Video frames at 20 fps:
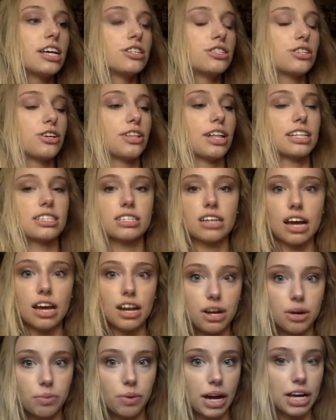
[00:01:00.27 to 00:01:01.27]
so that's
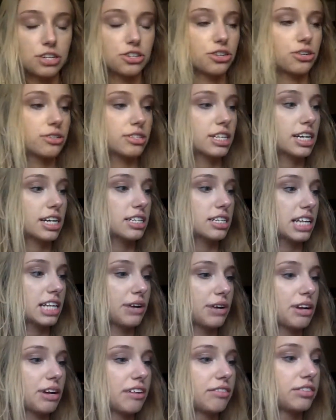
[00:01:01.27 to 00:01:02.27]
kind of why I chose it, because
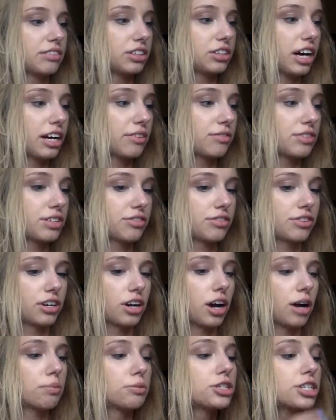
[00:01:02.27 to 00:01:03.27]
I would have a lot of different
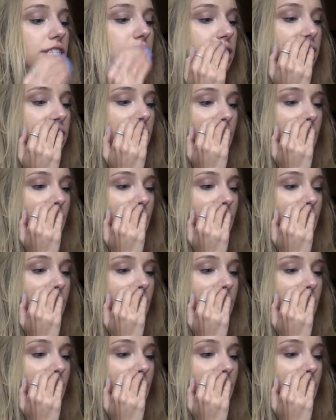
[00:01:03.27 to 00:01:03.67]
options.